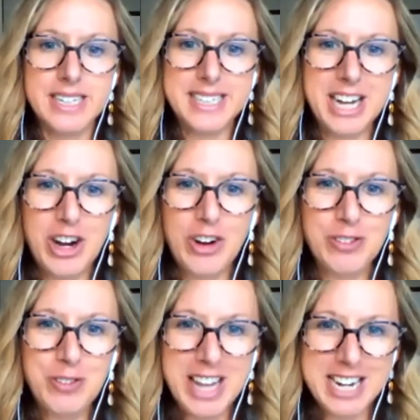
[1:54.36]
So
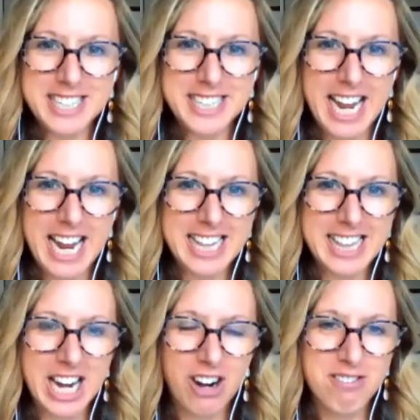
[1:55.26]
we like to say
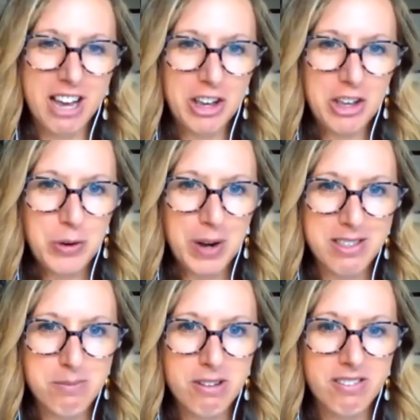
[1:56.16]
that our value
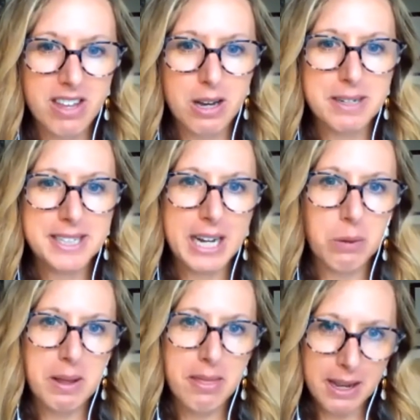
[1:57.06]
at the museum is
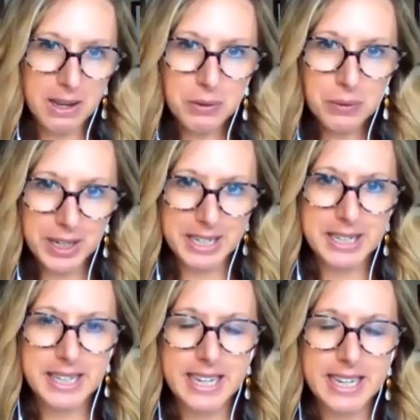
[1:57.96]
that we think
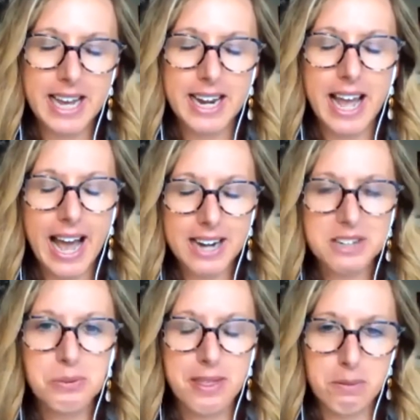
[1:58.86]
critically and
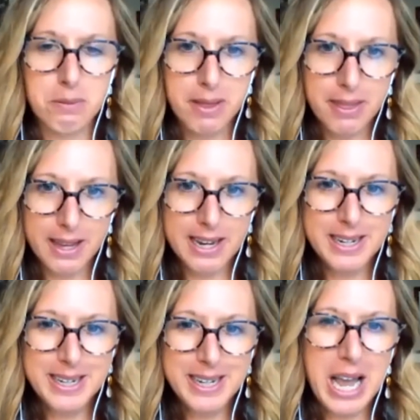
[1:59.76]
act with empathy.
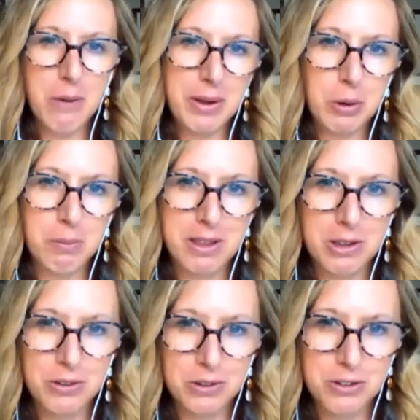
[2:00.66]
And we hope that
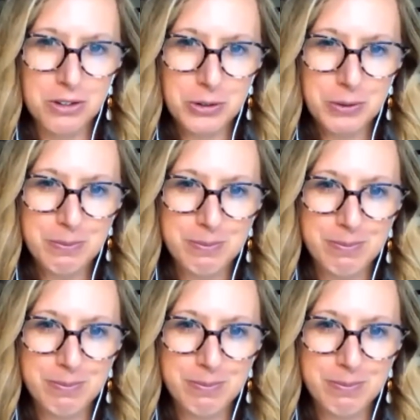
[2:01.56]
you do too.